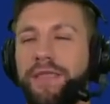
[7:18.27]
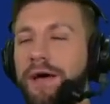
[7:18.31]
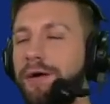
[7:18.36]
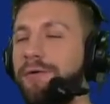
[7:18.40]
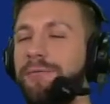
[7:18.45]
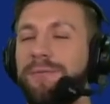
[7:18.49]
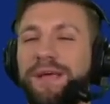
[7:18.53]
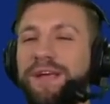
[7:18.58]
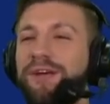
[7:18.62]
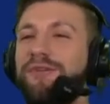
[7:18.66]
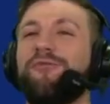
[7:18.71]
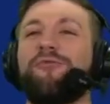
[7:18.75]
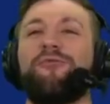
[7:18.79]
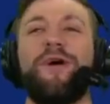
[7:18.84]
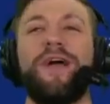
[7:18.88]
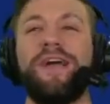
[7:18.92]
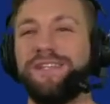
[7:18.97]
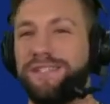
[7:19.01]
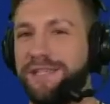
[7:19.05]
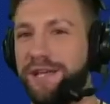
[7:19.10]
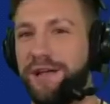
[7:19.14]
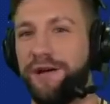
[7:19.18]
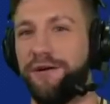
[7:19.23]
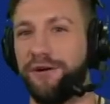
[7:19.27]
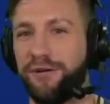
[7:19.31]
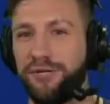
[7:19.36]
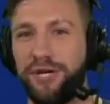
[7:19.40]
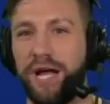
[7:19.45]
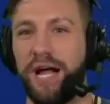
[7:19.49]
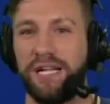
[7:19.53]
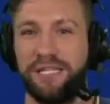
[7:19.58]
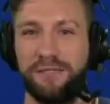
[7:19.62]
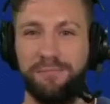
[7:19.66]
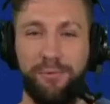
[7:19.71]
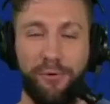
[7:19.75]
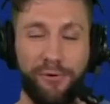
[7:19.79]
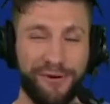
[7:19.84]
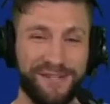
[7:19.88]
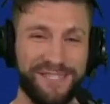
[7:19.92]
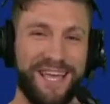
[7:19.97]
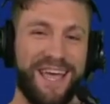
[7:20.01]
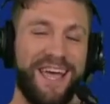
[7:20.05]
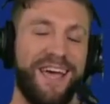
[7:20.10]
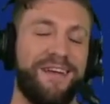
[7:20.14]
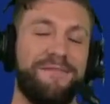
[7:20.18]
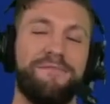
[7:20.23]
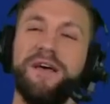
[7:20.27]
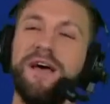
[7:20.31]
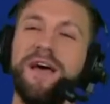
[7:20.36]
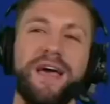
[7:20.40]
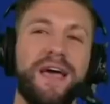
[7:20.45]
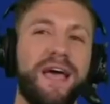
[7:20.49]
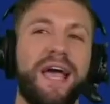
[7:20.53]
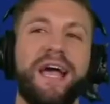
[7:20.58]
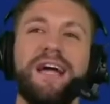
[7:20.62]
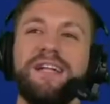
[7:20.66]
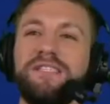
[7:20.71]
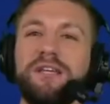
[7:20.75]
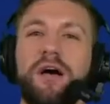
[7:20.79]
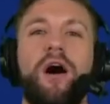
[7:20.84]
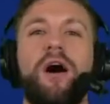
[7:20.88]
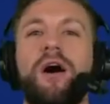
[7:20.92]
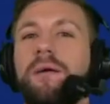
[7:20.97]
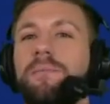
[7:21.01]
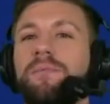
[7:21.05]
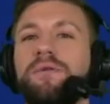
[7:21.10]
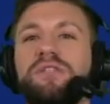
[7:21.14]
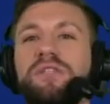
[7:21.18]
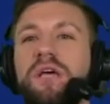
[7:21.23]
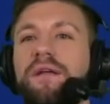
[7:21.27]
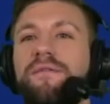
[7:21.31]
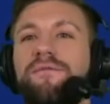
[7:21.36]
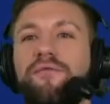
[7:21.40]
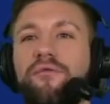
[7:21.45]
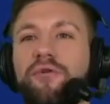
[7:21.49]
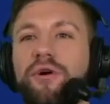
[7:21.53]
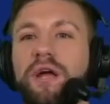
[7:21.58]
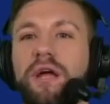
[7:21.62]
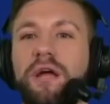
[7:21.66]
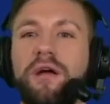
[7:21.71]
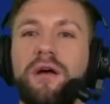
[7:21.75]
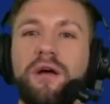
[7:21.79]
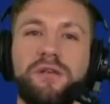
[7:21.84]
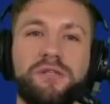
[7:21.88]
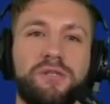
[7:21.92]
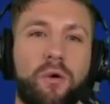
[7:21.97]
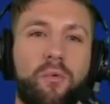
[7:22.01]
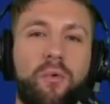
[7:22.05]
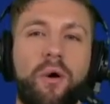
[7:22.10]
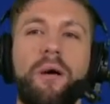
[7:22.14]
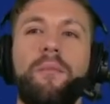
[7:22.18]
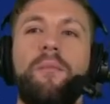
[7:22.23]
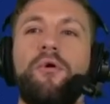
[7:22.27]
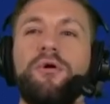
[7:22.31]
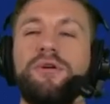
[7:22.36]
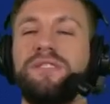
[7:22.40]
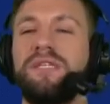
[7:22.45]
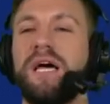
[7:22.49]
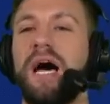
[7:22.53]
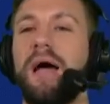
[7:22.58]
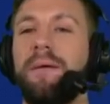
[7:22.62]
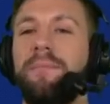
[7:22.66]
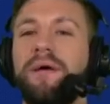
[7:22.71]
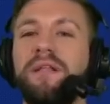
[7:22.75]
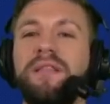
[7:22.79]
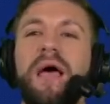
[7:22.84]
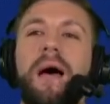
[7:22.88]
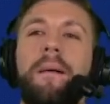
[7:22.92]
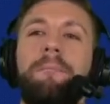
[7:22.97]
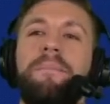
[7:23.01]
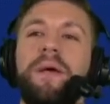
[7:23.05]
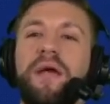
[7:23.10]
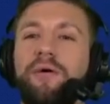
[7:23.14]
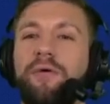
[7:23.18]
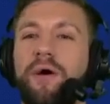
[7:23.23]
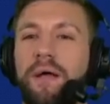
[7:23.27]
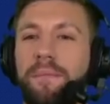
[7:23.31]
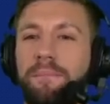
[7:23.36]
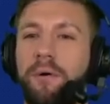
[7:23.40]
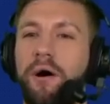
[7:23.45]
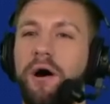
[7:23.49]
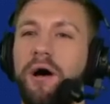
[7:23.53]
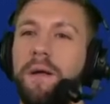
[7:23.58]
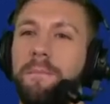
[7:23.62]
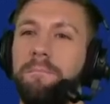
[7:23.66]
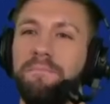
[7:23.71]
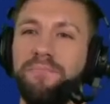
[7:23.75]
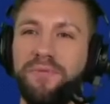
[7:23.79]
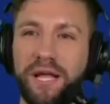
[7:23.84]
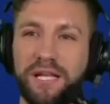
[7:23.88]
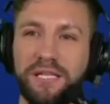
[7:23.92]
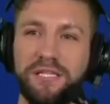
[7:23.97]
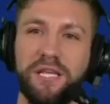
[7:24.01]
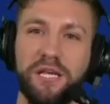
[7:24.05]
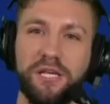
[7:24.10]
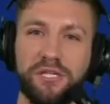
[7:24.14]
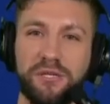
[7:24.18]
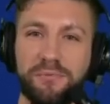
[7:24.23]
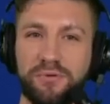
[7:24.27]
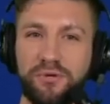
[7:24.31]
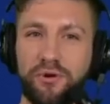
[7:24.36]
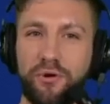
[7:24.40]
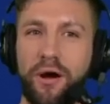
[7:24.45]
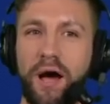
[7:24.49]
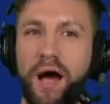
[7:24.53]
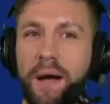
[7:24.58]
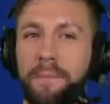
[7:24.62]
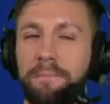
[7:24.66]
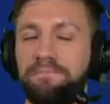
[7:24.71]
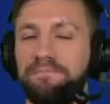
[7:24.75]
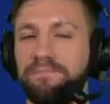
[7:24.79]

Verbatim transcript: be crazy here at Chat Sports. And it's 100% free. So one more time, hit that big red button that says subscribe.